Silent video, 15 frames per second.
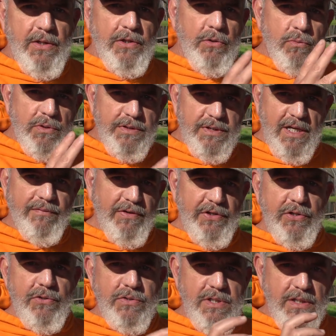You will never
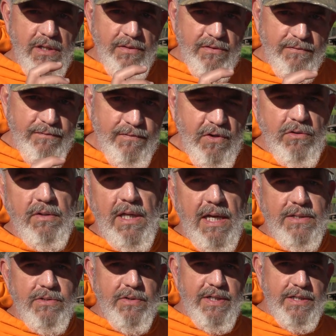use another
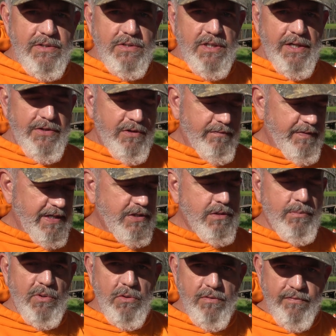fertilizer inside your
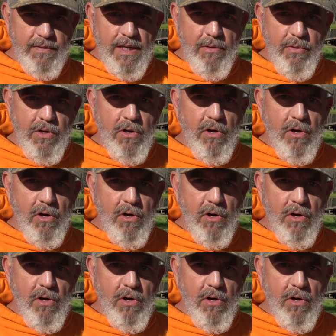vegetable or flower